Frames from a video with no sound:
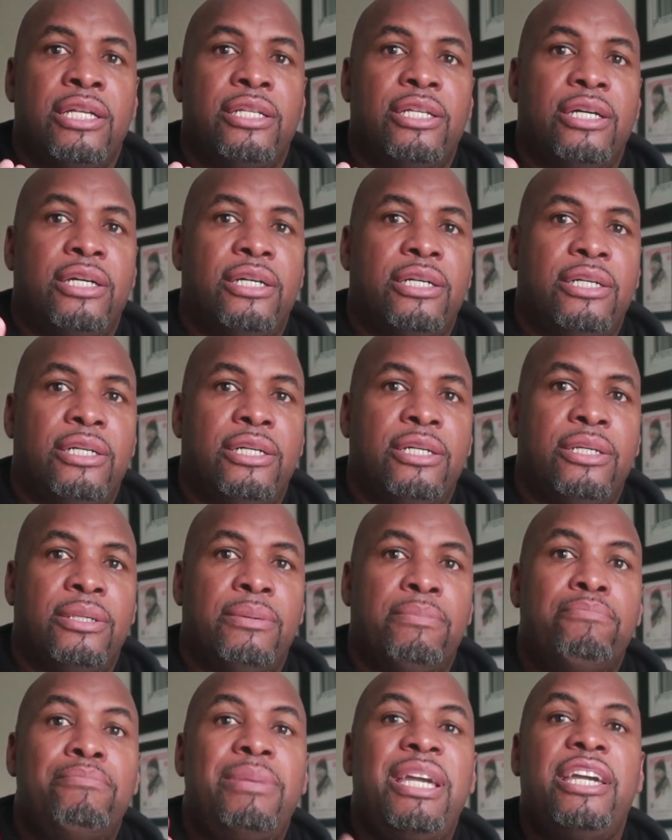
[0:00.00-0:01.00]

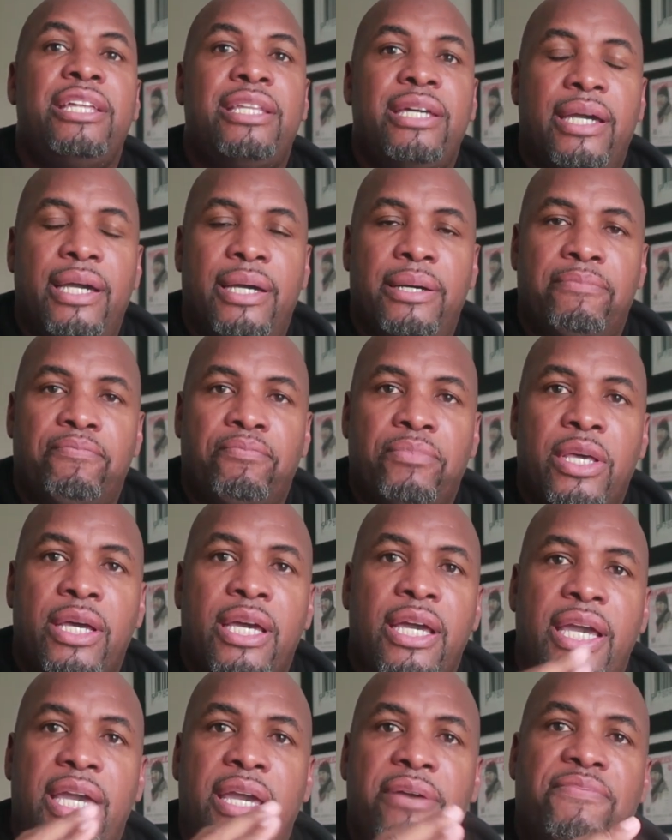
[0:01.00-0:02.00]
The media,
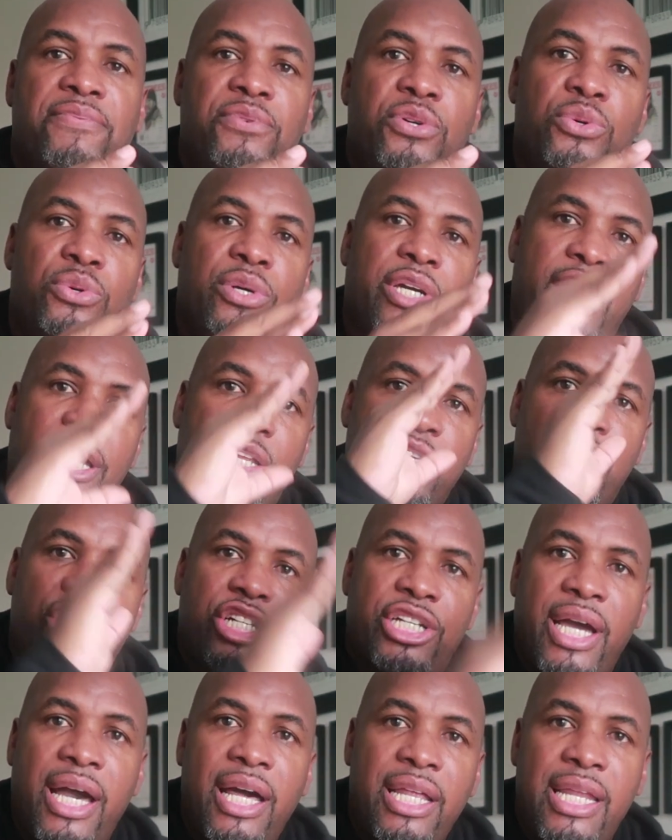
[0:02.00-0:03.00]
if you can
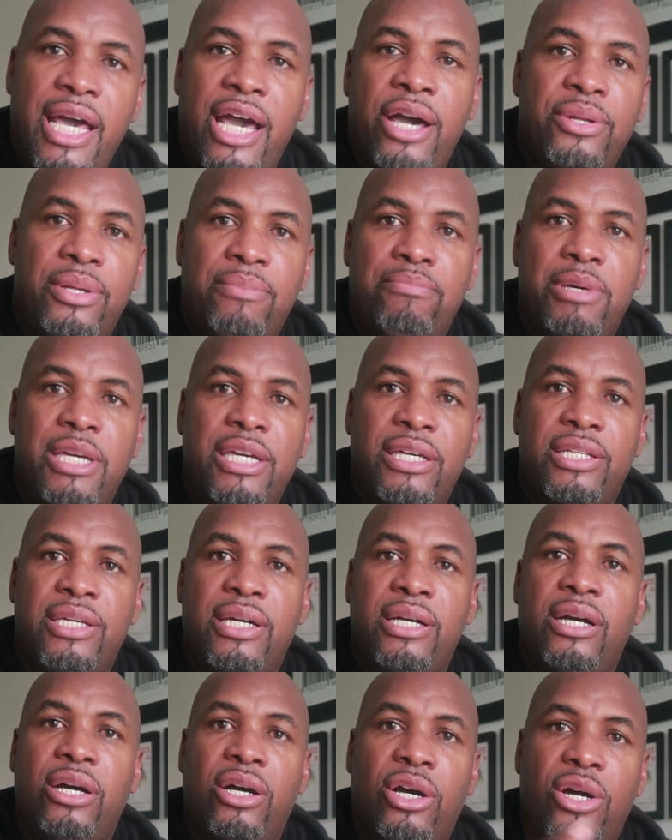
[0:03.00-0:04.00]
shut down the
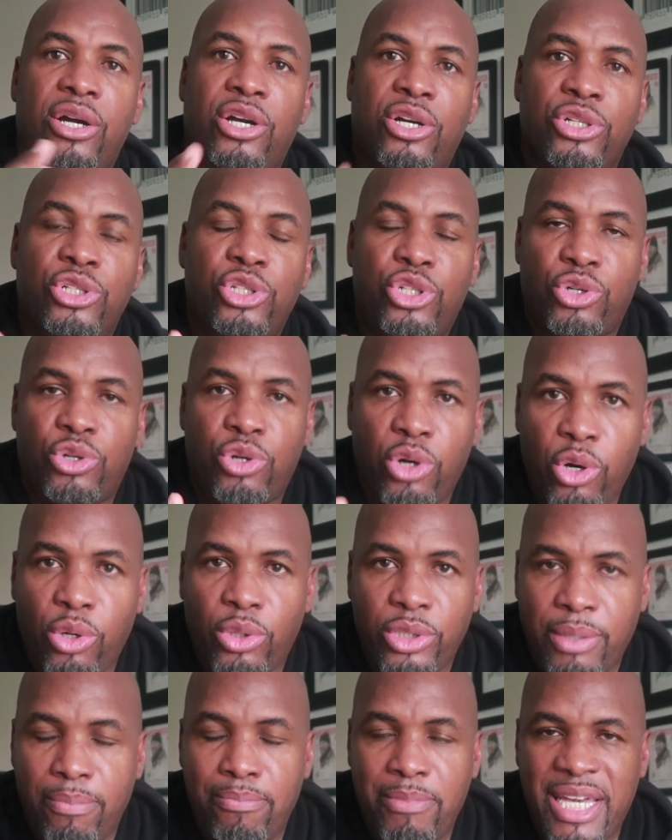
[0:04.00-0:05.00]
media or
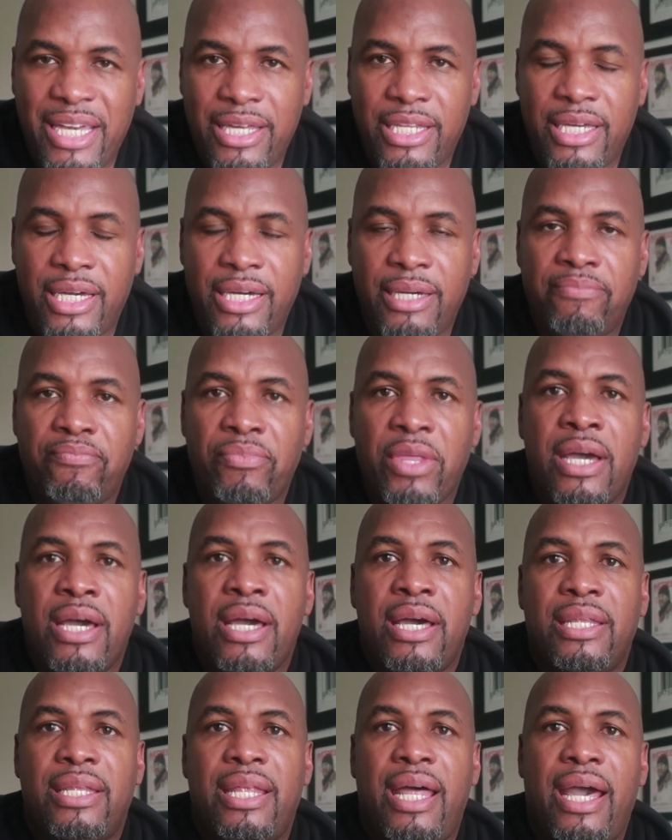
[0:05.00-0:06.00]
control the media,
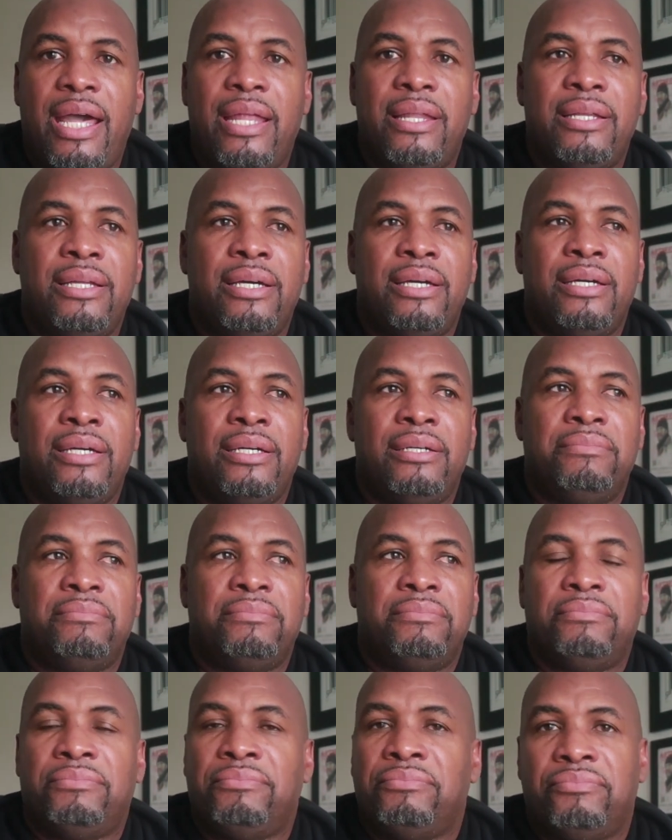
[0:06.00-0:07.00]
then
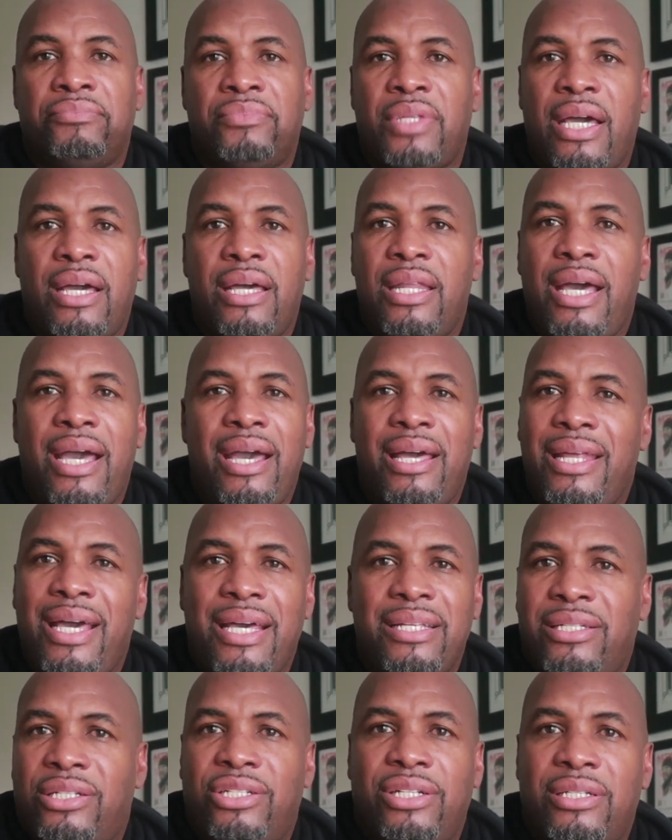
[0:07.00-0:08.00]

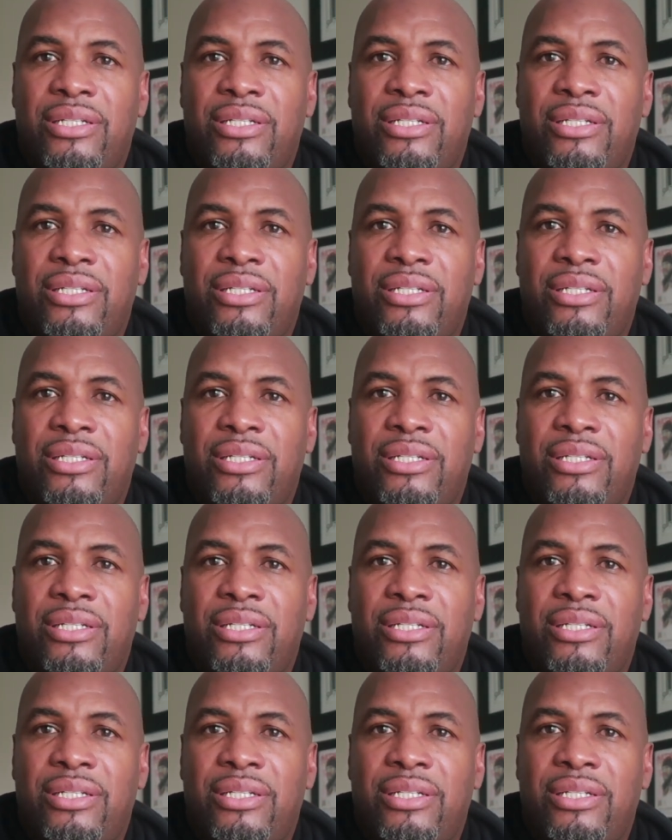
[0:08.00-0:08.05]
That's